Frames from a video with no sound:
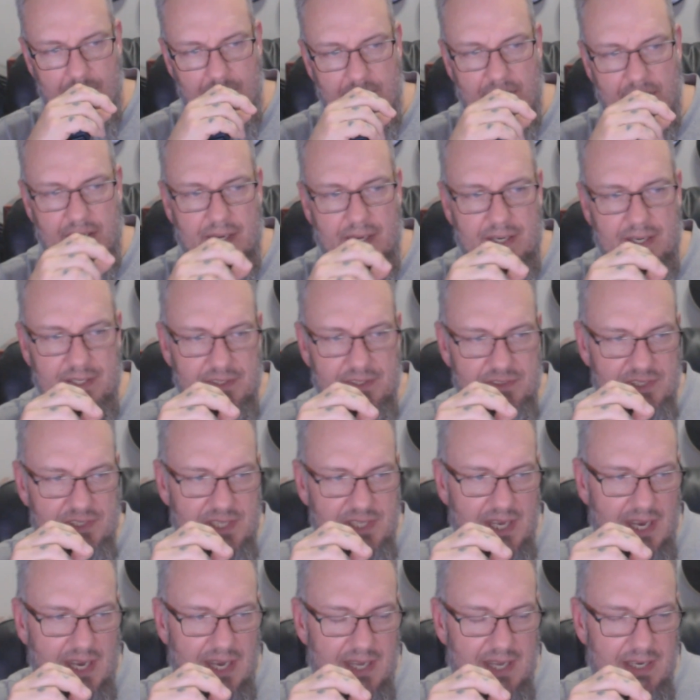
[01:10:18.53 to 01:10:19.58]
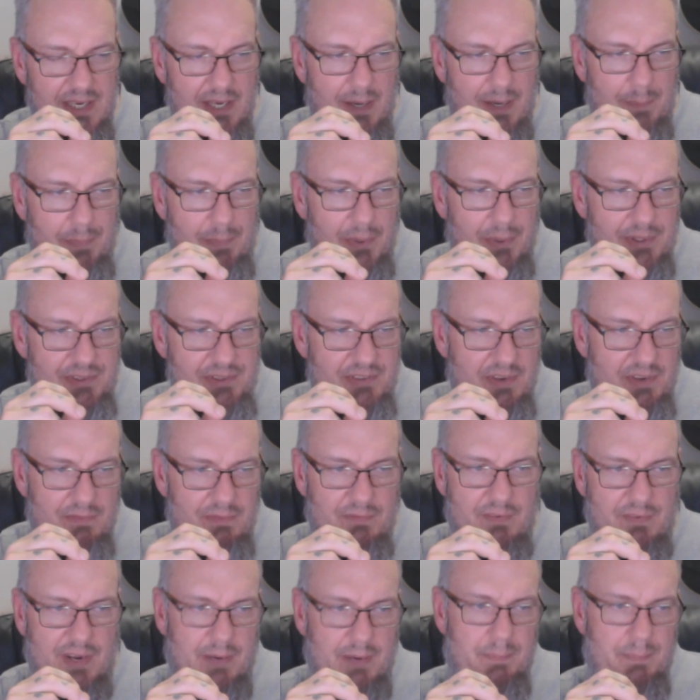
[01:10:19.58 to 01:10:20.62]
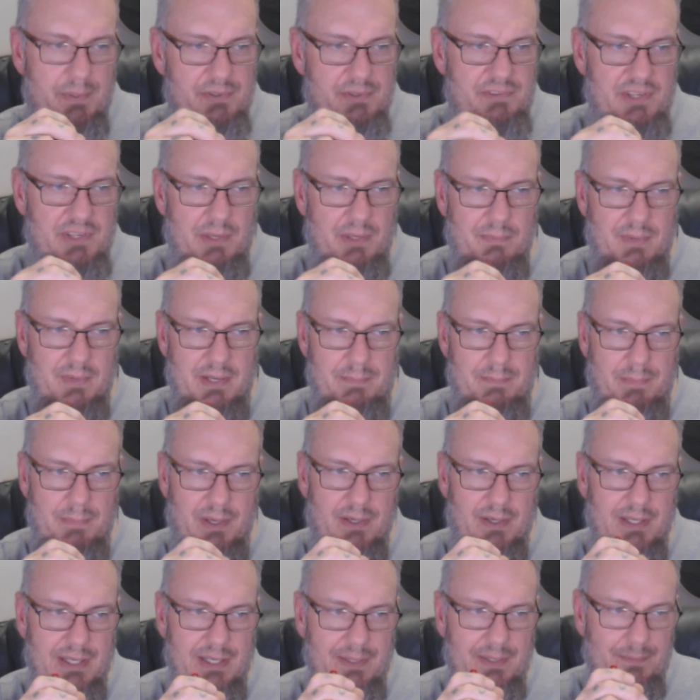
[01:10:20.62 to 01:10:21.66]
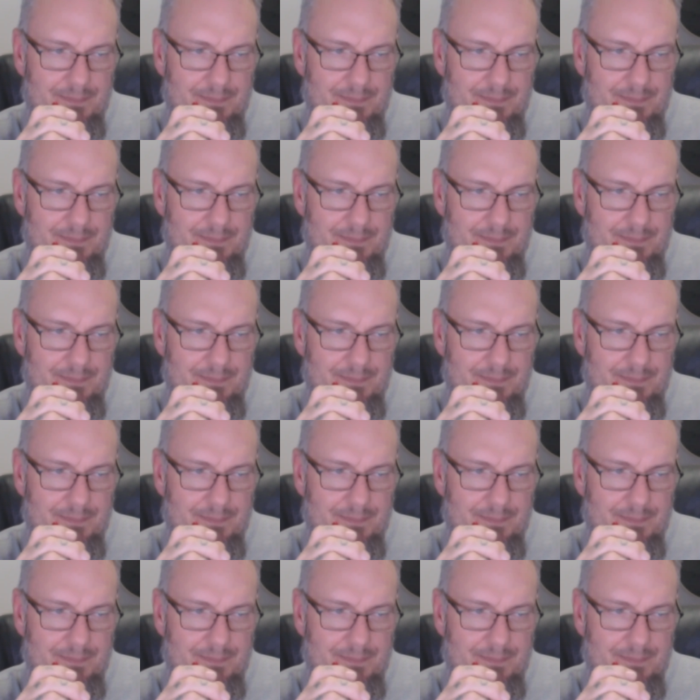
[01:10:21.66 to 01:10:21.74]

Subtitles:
And it's got 0.75% red barley